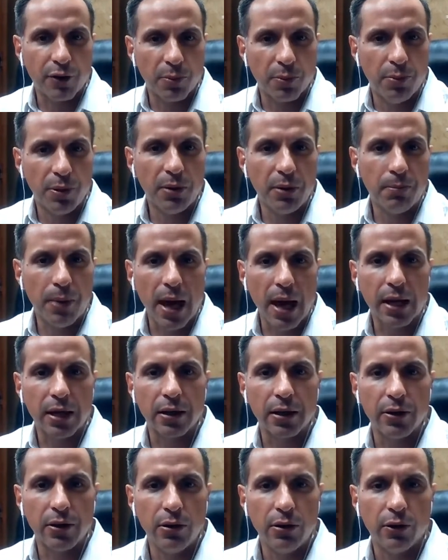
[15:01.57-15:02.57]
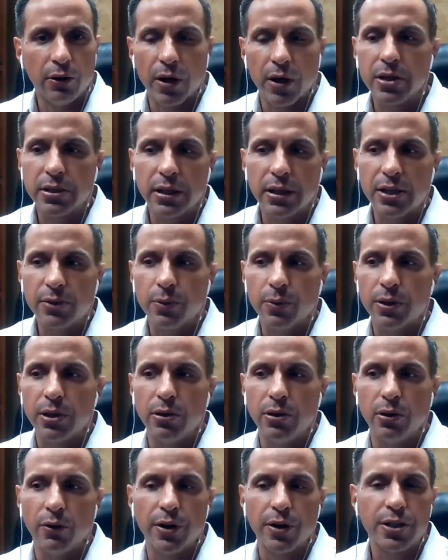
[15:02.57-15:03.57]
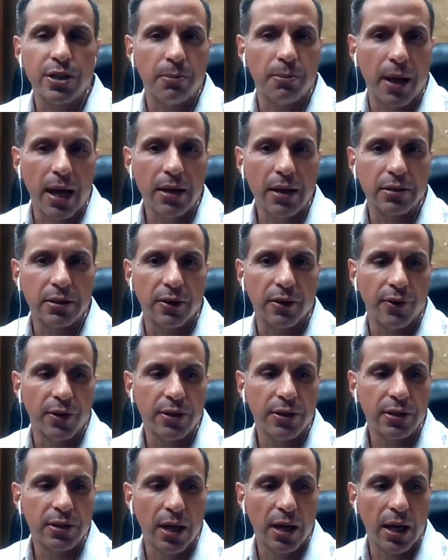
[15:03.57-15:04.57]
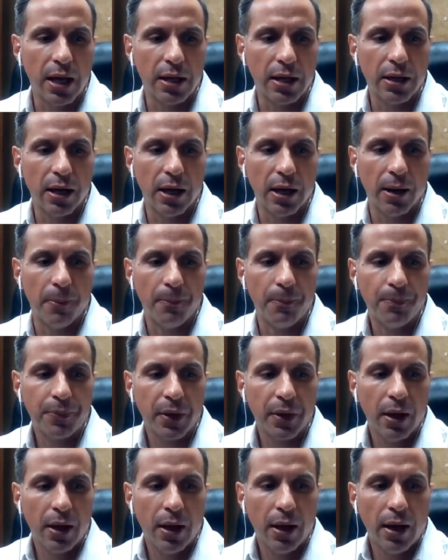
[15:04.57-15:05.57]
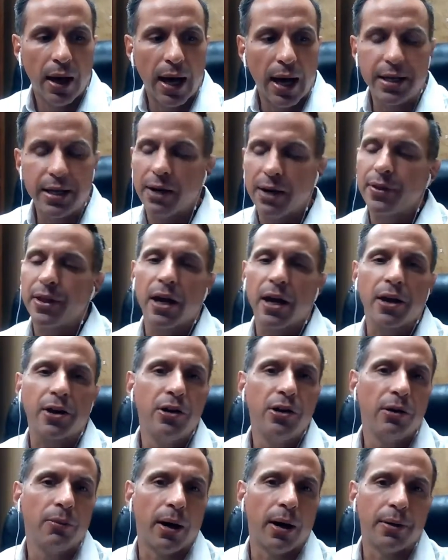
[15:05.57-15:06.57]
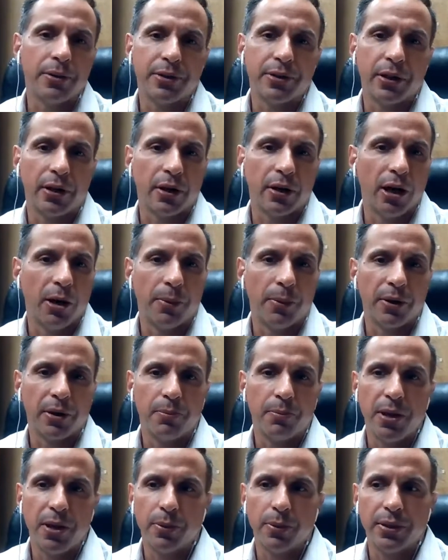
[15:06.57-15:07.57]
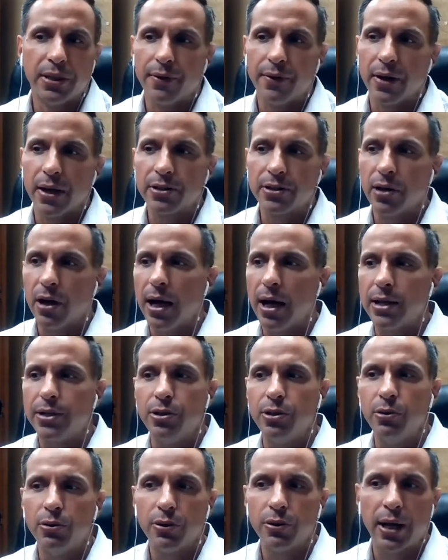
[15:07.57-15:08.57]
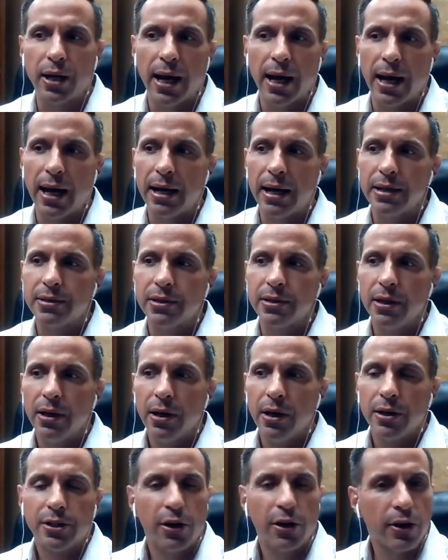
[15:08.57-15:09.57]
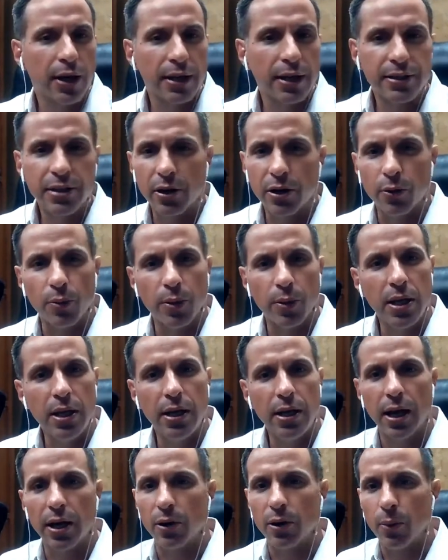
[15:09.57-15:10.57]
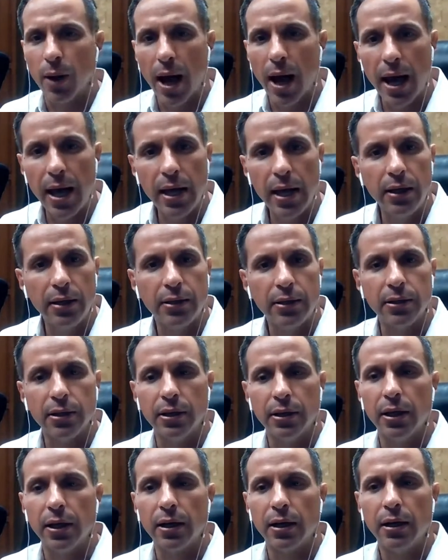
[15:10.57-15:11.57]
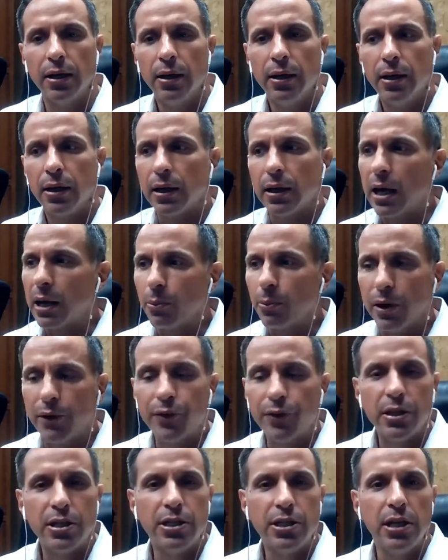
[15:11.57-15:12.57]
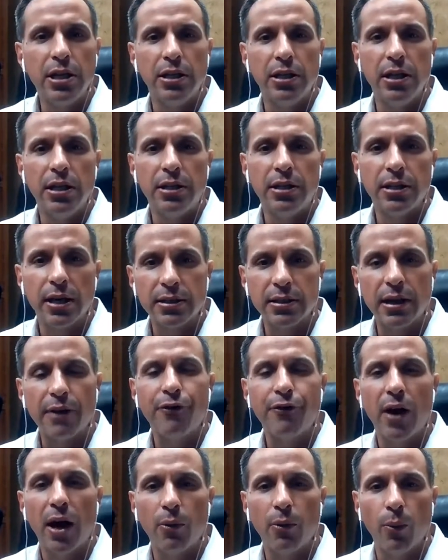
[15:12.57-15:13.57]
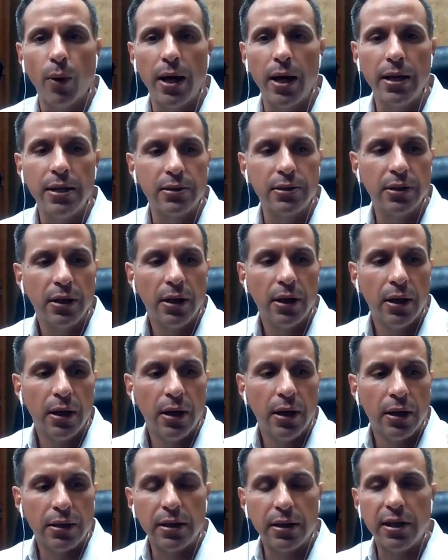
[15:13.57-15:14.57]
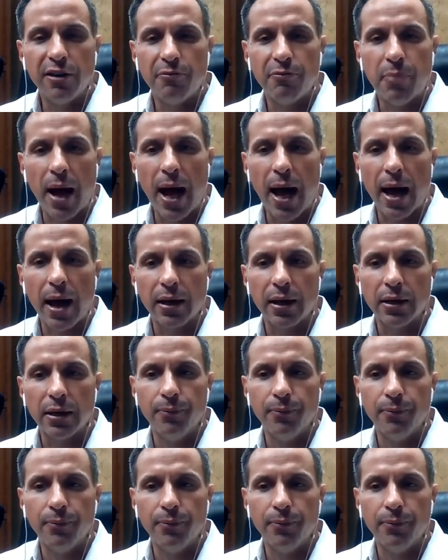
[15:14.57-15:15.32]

You're putting back into the universe. And that's what the universe demands of us. And I did everything I could while I was in there to help other people, Devin. I tutored guys, taught guys how to read, how to write, got them ready for the GED test. I found ways to give back.